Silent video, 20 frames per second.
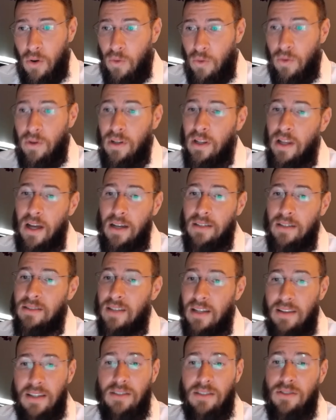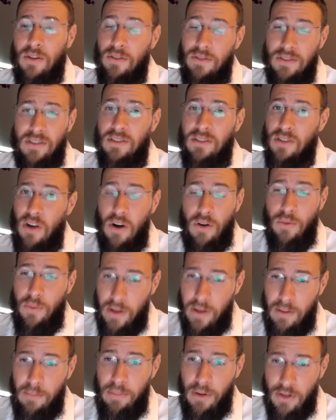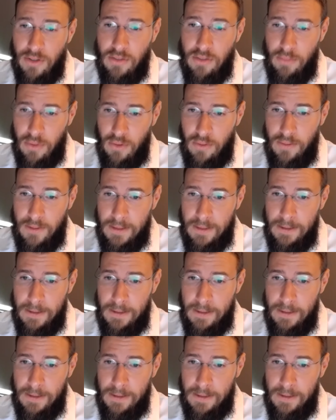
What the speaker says: or realize that these services are reimbursable.